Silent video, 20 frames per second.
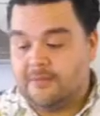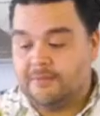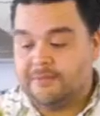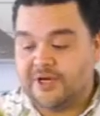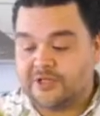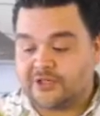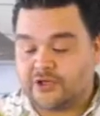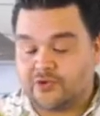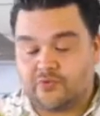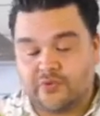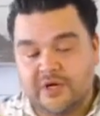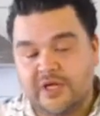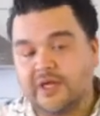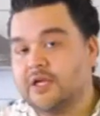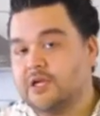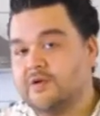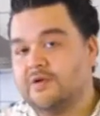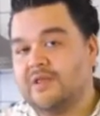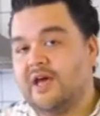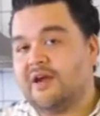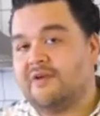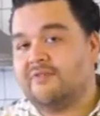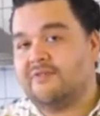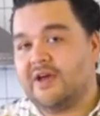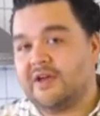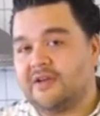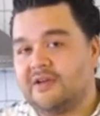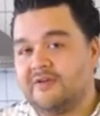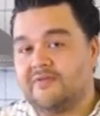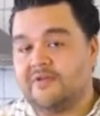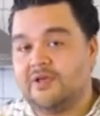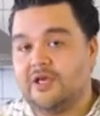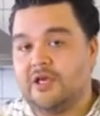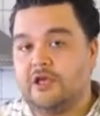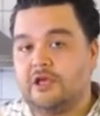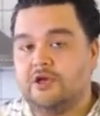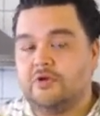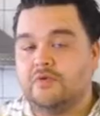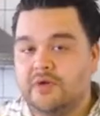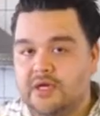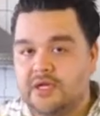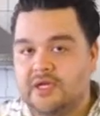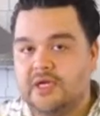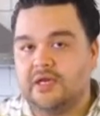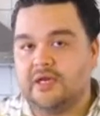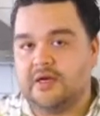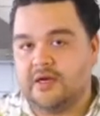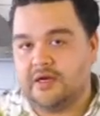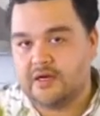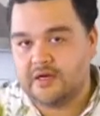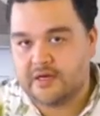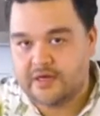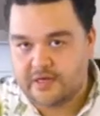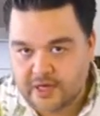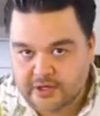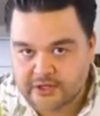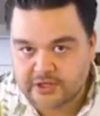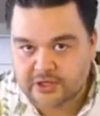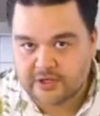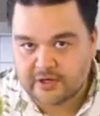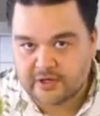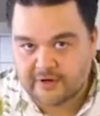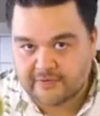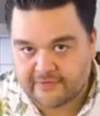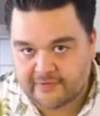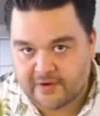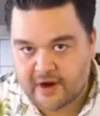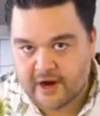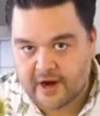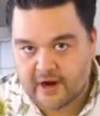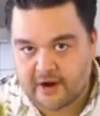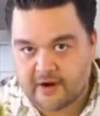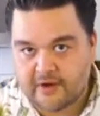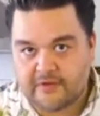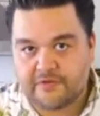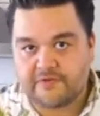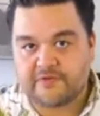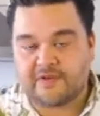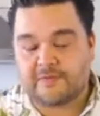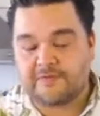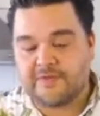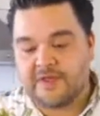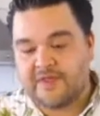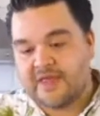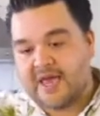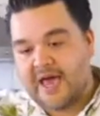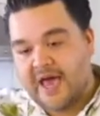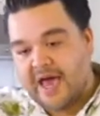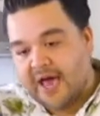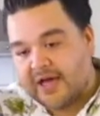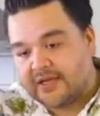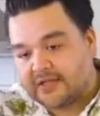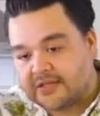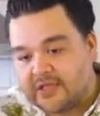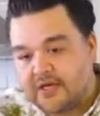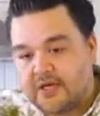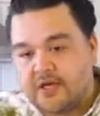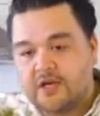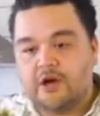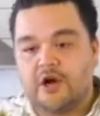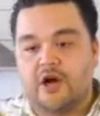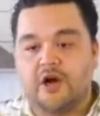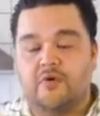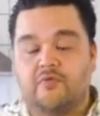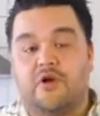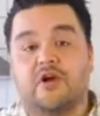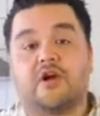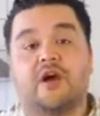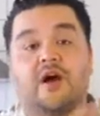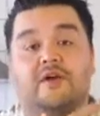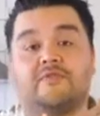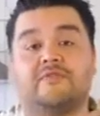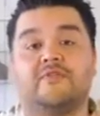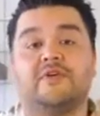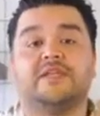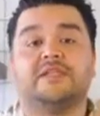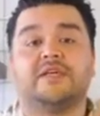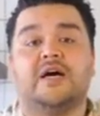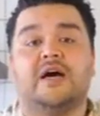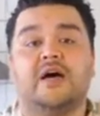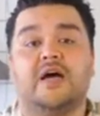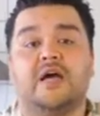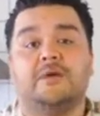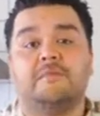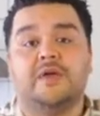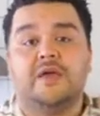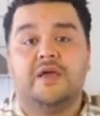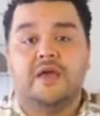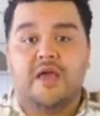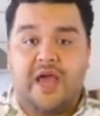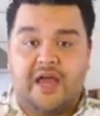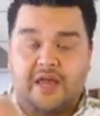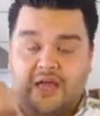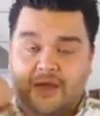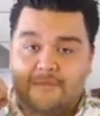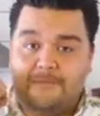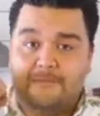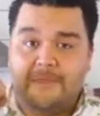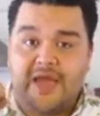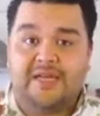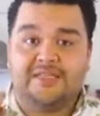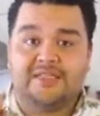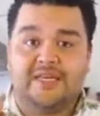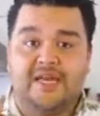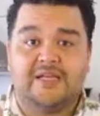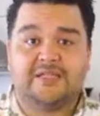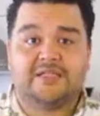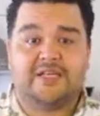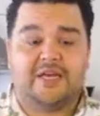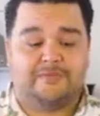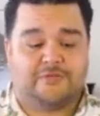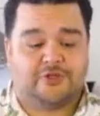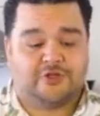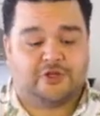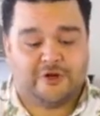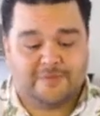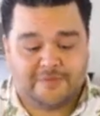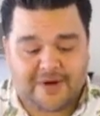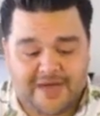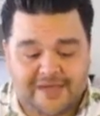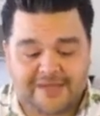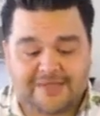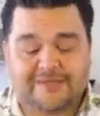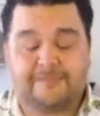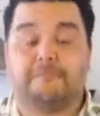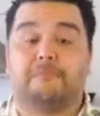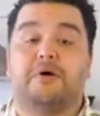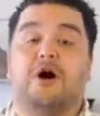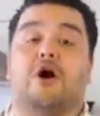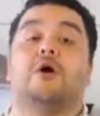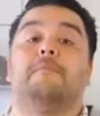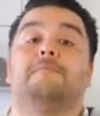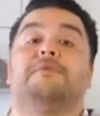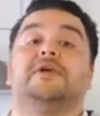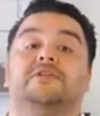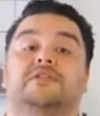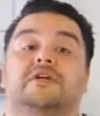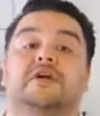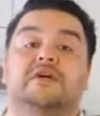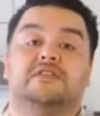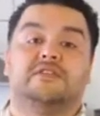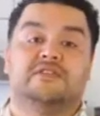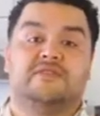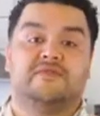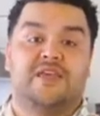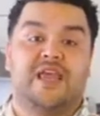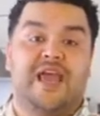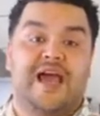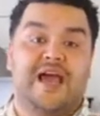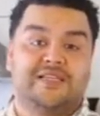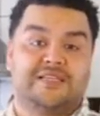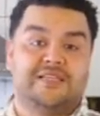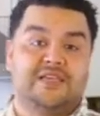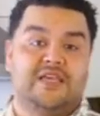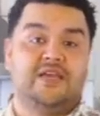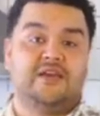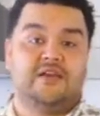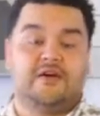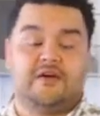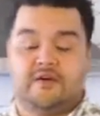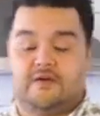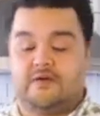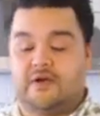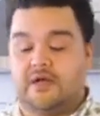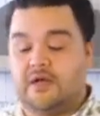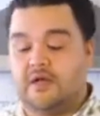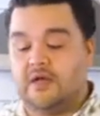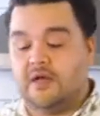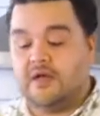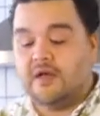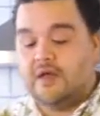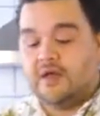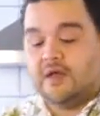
but to really do that effectively, you need an industrial fryer. Something that has a recovery time and can maintain temperature by pumping tons of gas heat under it.